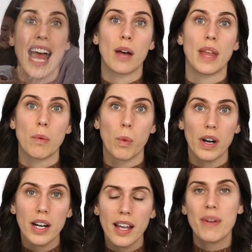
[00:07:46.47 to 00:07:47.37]
how they
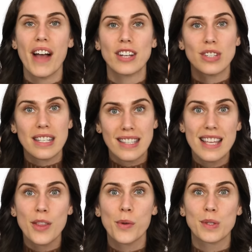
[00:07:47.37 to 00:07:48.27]
work. We've actually
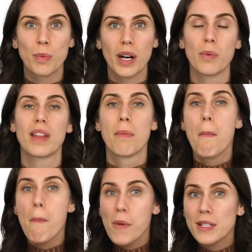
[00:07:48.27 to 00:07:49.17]
seen those work with
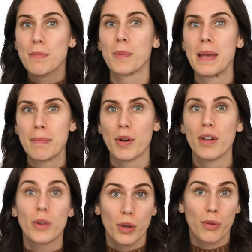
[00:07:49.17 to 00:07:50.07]
multiple
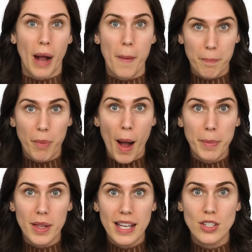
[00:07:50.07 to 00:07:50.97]
people or throughout
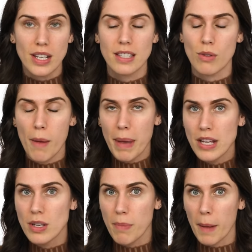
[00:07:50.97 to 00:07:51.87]
populations, throughout
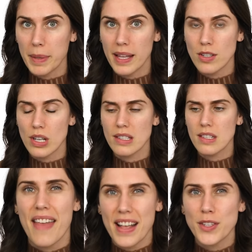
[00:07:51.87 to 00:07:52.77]
patient
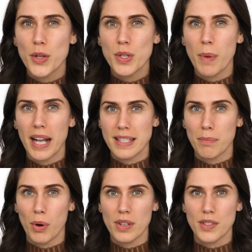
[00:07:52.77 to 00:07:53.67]
populations. And that's also why it's
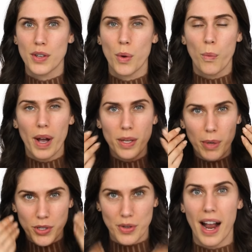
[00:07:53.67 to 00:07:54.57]
important to know what you
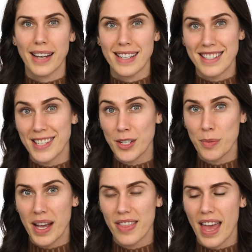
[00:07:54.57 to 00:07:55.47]
are trying to deal
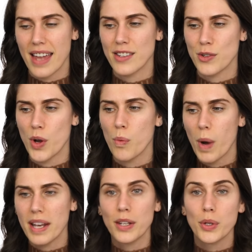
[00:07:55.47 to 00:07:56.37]
with and know
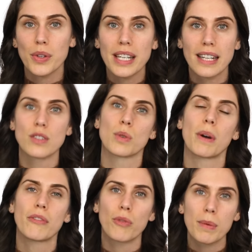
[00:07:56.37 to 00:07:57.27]
what ingredients or
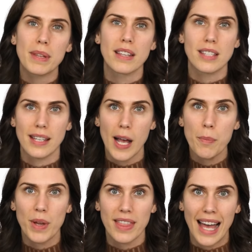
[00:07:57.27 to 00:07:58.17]
what formulas can
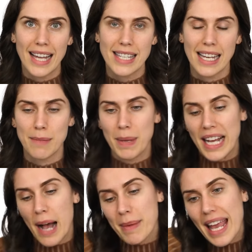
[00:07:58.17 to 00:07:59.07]
help with that. And
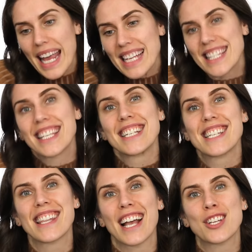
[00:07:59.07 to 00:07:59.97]
becoming a
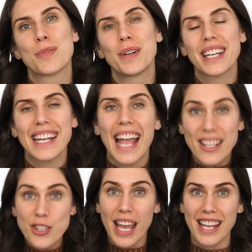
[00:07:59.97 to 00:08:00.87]
skintellectual, getting
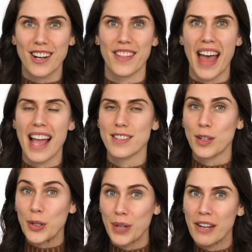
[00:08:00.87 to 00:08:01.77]
educated on that is a
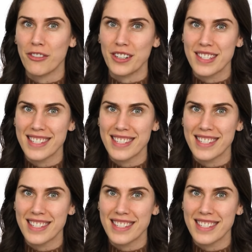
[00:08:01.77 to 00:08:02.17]
great first